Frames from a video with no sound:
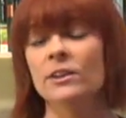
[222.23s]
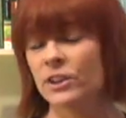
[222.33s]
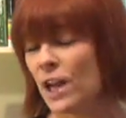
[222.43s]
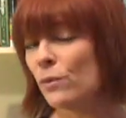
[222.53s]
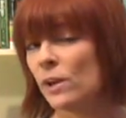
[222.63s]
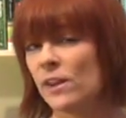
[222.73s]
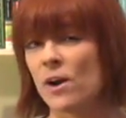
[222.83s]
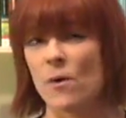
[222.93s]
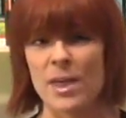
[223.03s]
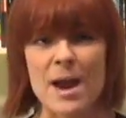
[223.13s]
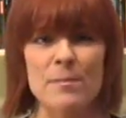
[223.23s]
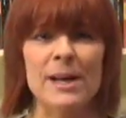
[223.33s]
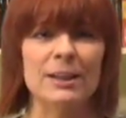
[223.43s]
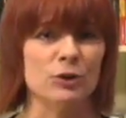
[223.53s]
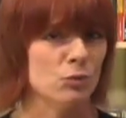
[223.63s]
Generally, though, that
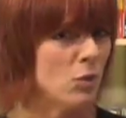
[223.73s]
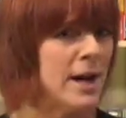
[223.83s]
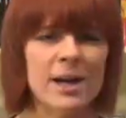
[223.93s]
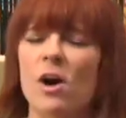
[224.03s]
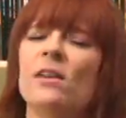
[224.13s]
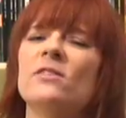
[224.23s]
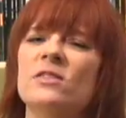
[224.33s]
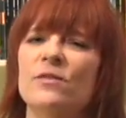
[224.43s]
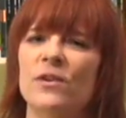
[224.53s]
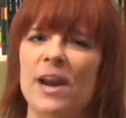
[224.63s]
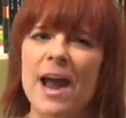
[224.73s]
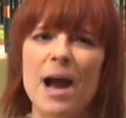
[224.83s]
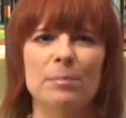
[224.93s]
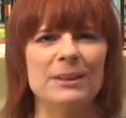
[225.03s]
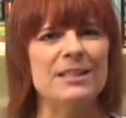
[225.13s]
means running all these different
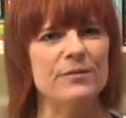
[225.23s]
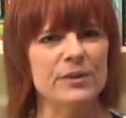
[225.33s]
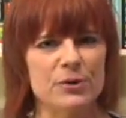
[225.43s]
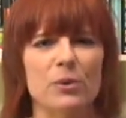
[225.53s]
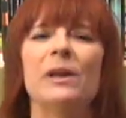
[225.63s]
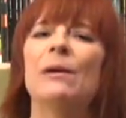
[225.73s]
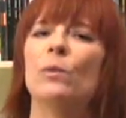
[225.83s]
apps individually,